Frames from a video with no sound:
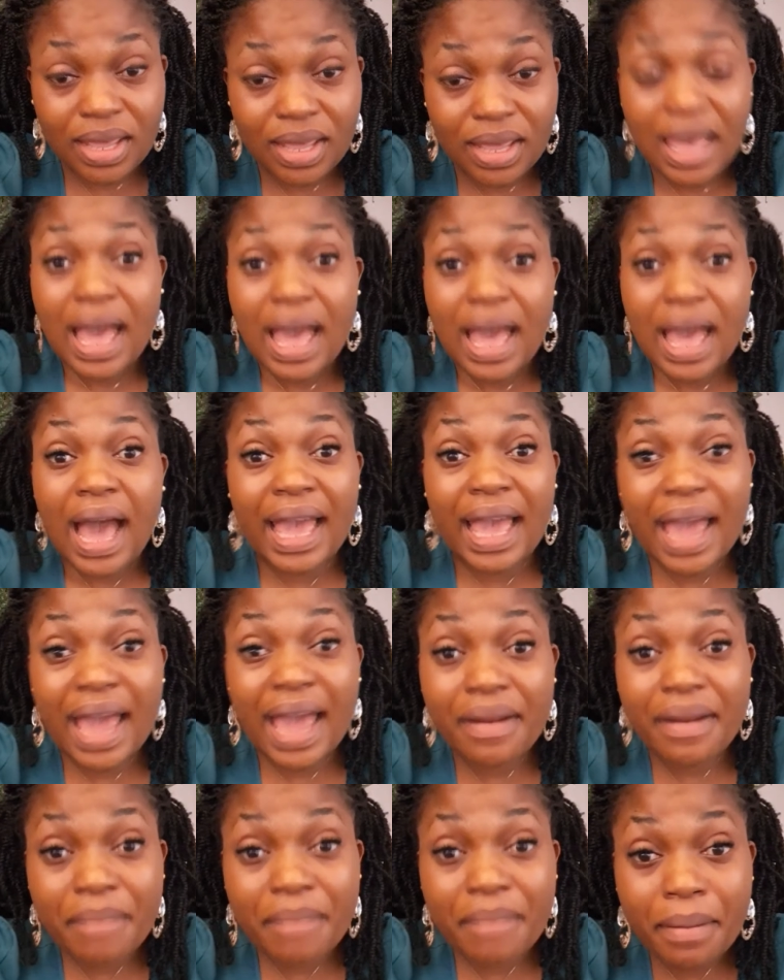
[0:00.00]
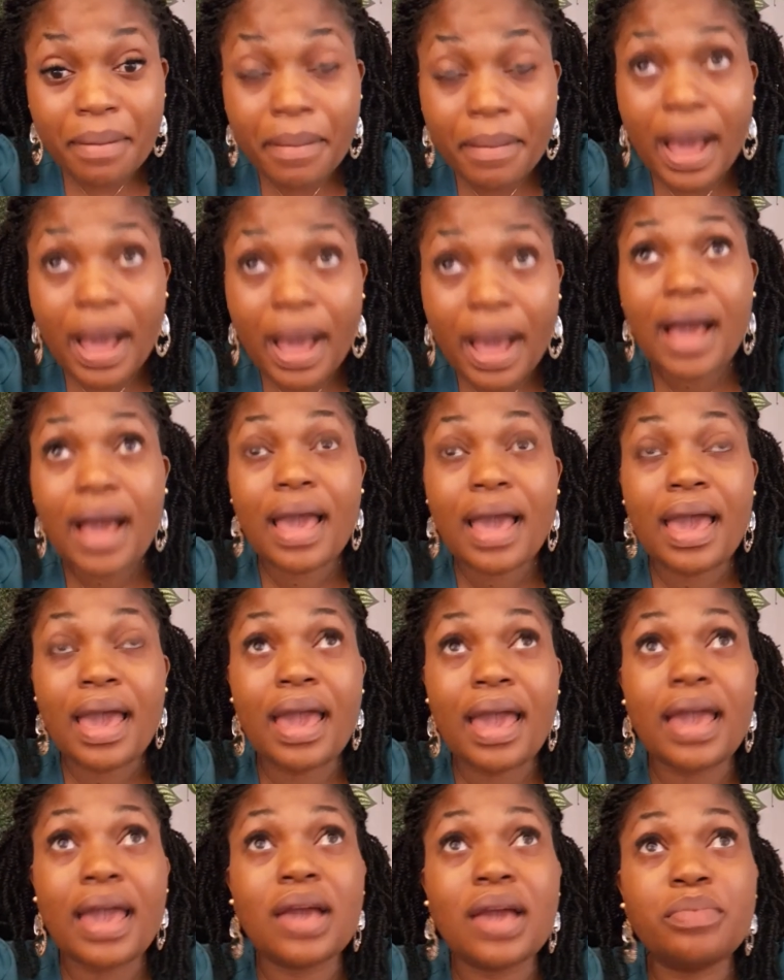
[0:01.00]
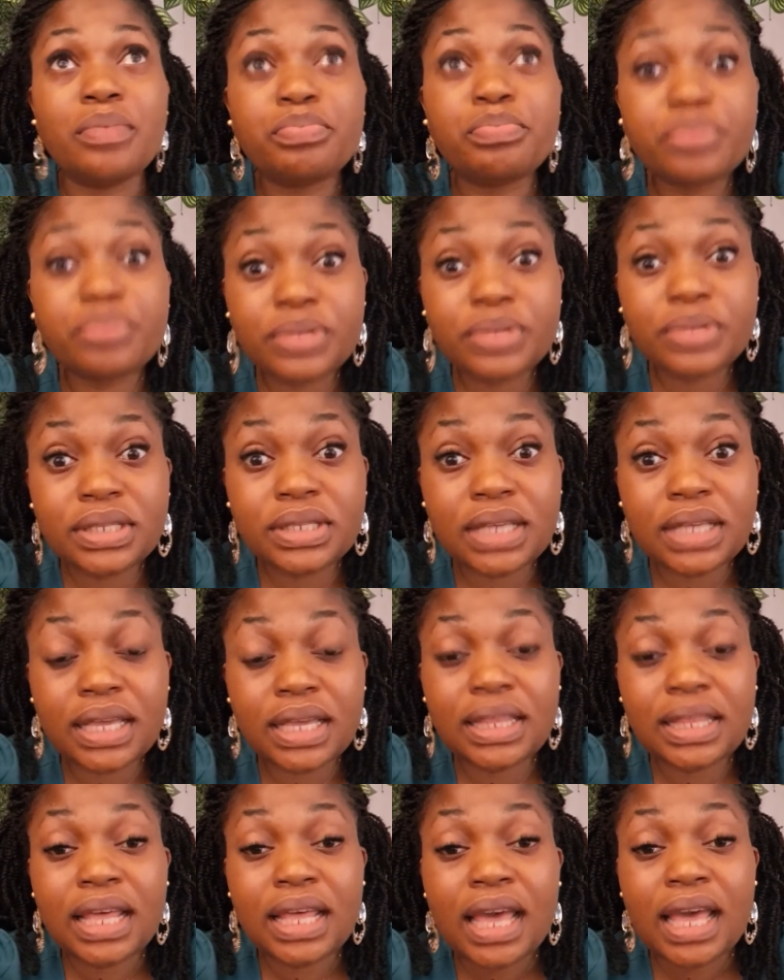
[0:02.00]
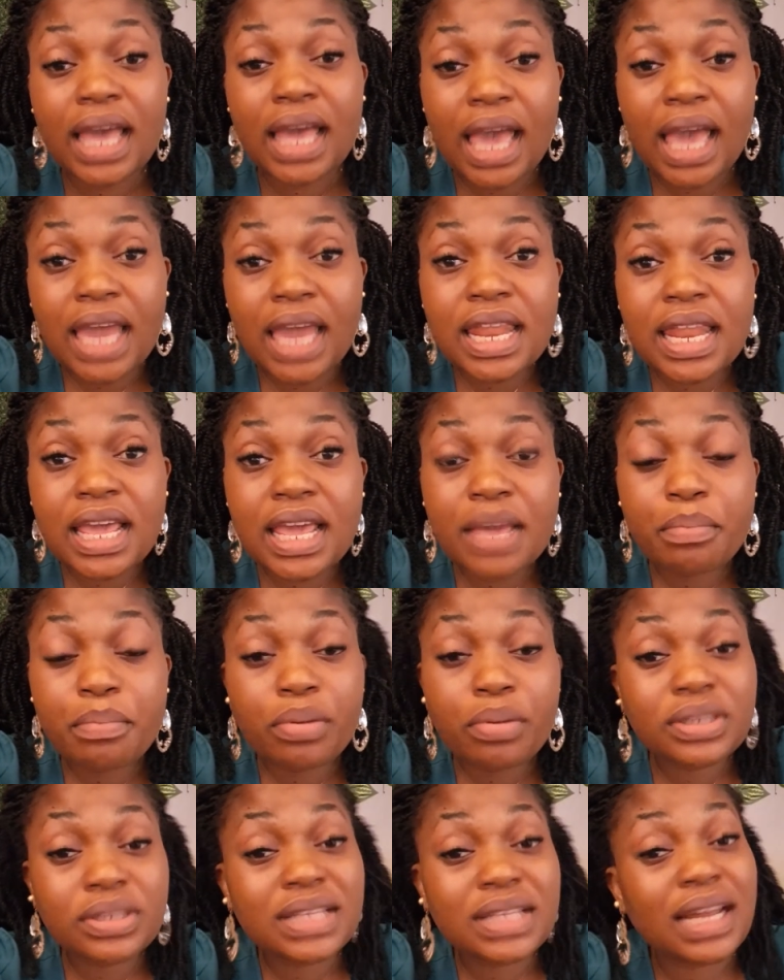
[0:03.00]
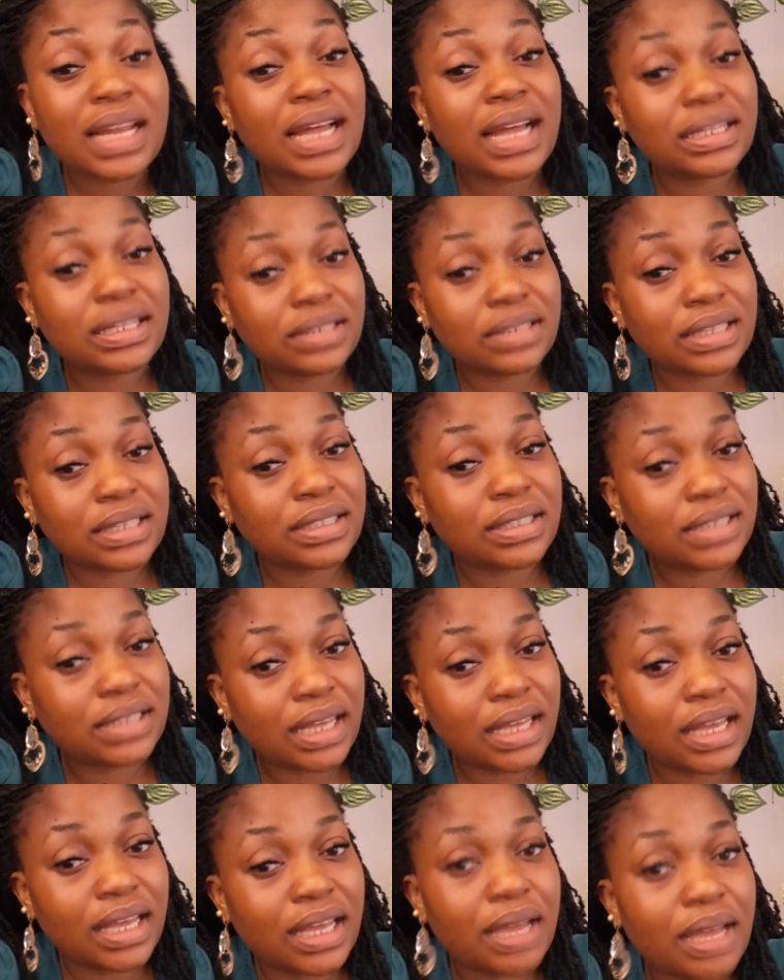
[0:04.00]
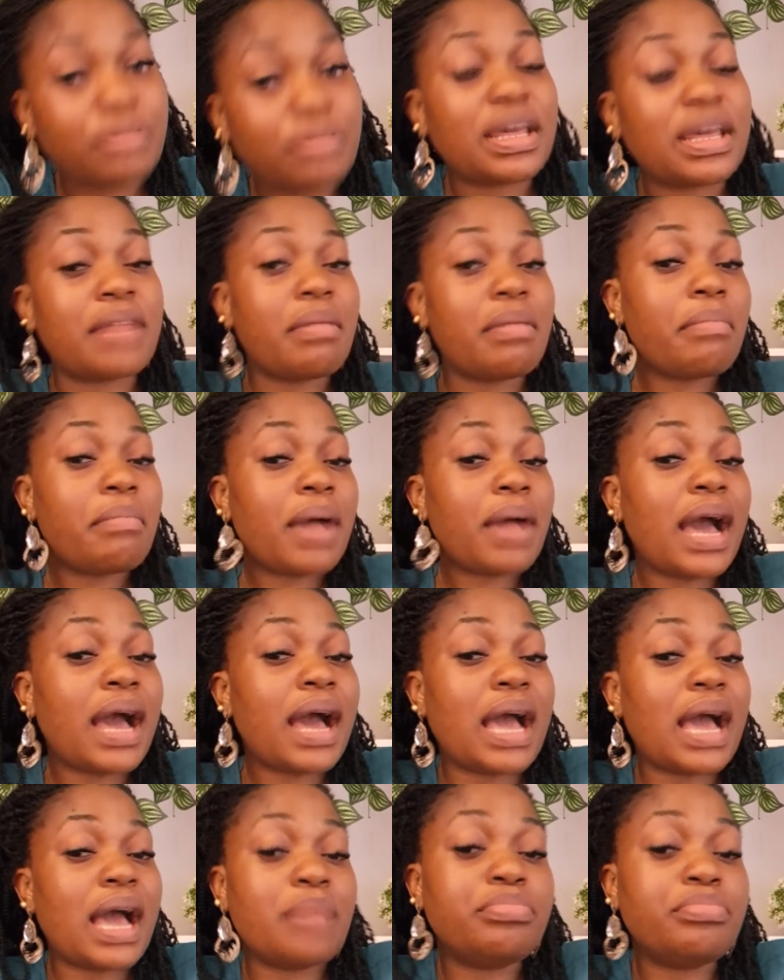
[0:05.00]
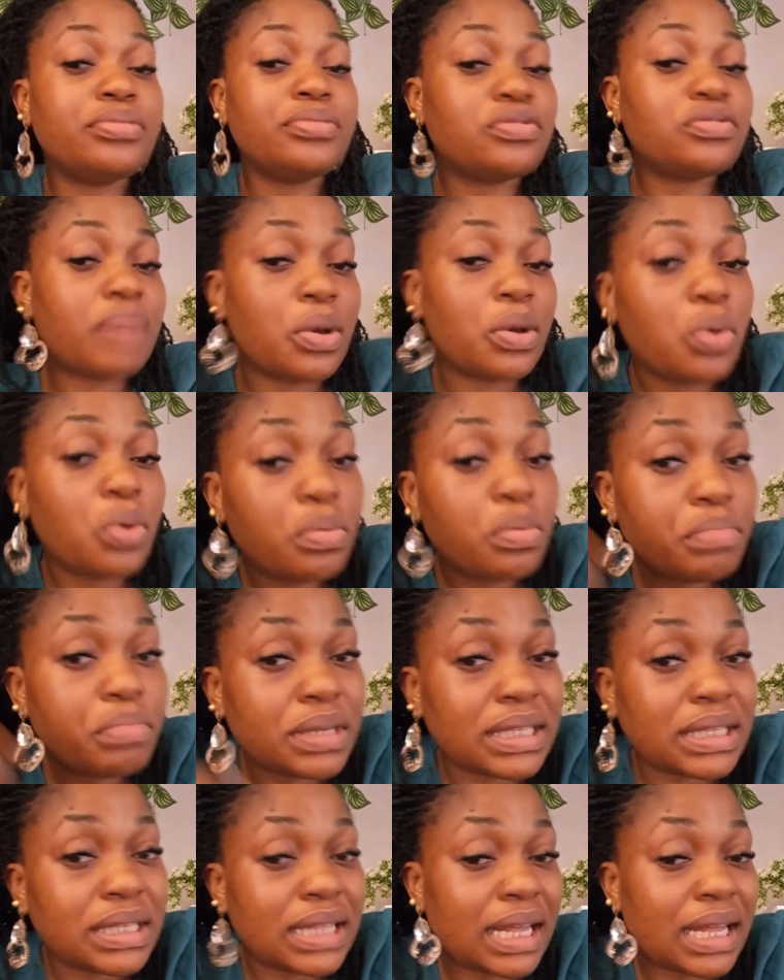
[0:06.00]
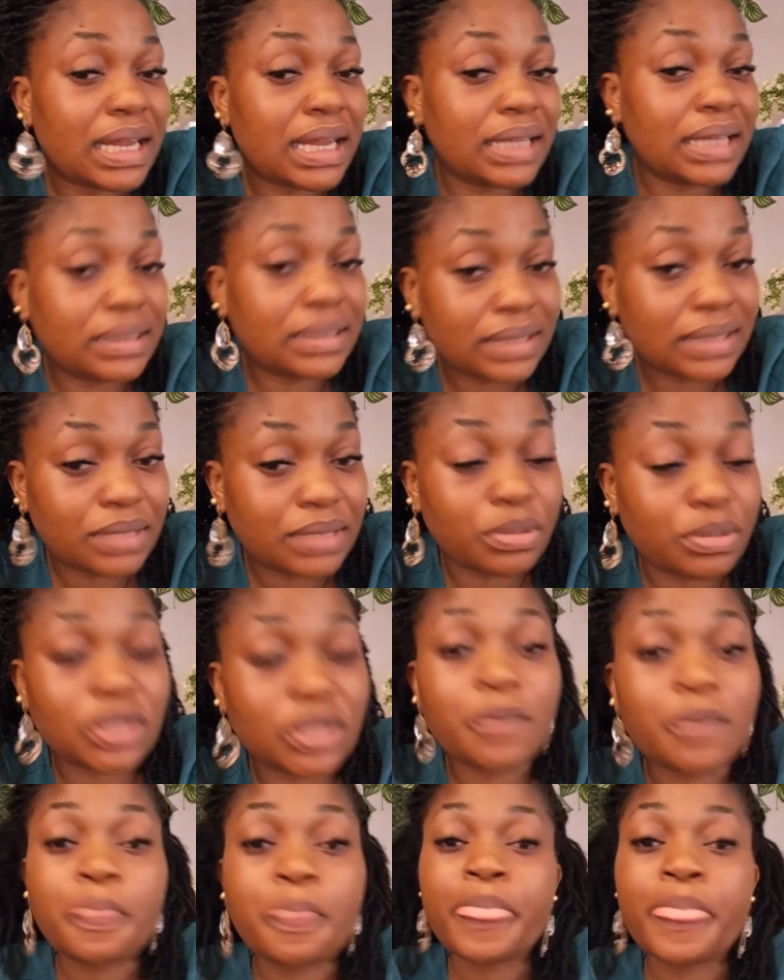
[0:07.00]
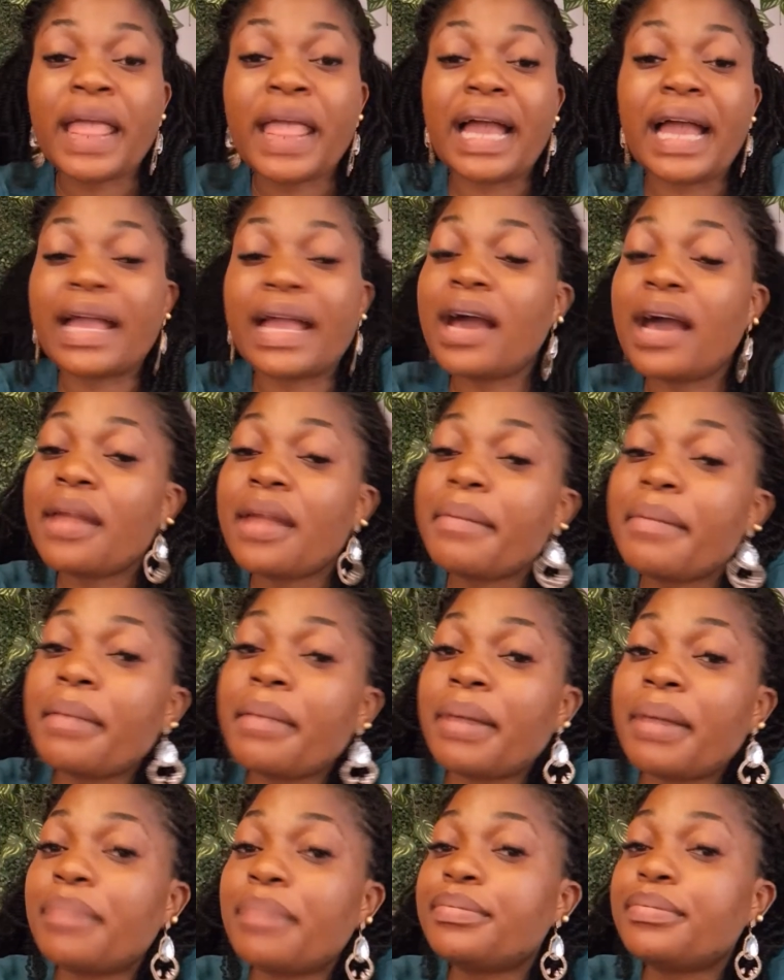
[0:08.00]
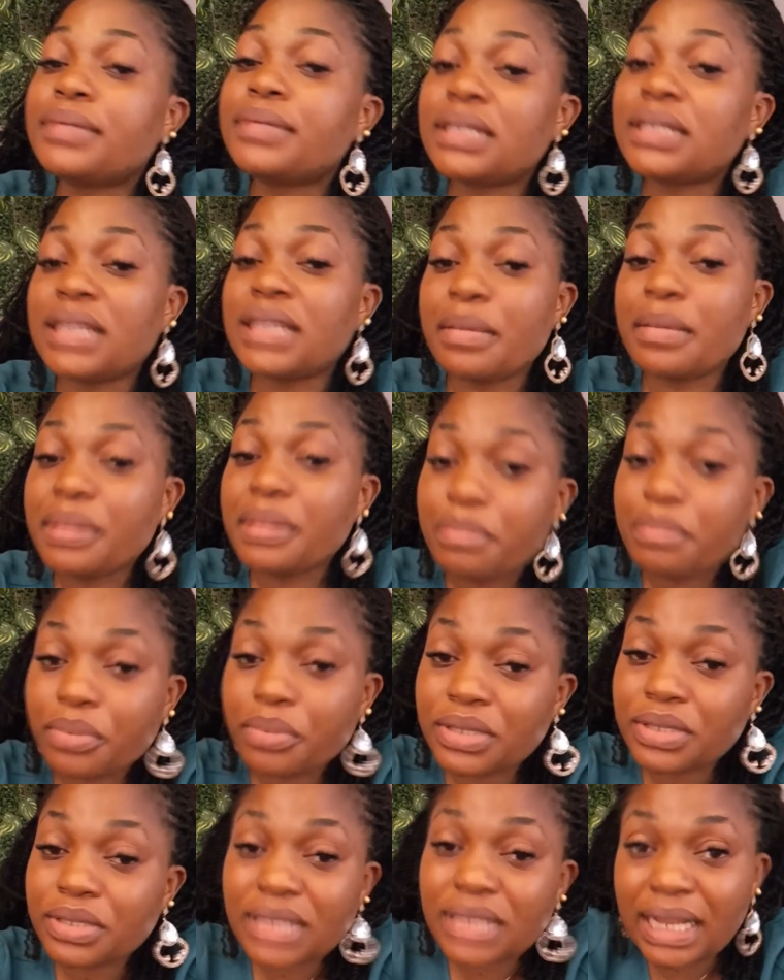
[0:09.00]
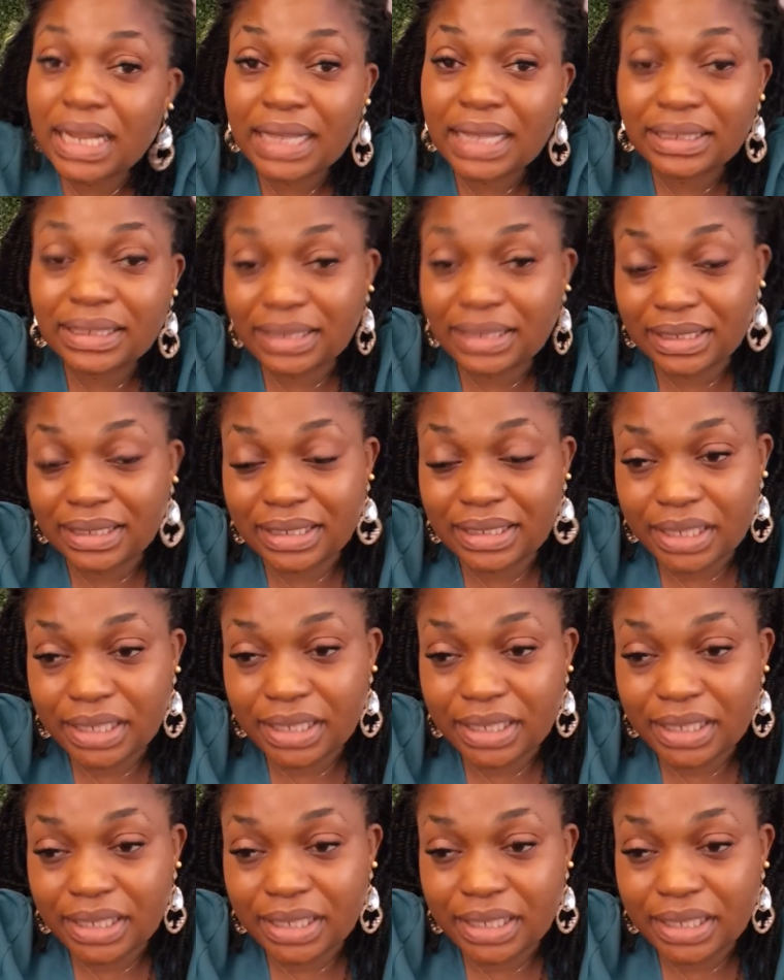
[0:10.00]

I can't remember putting any postal address there. But I remember I put my own personal address, but I can't remember putting any postal address there.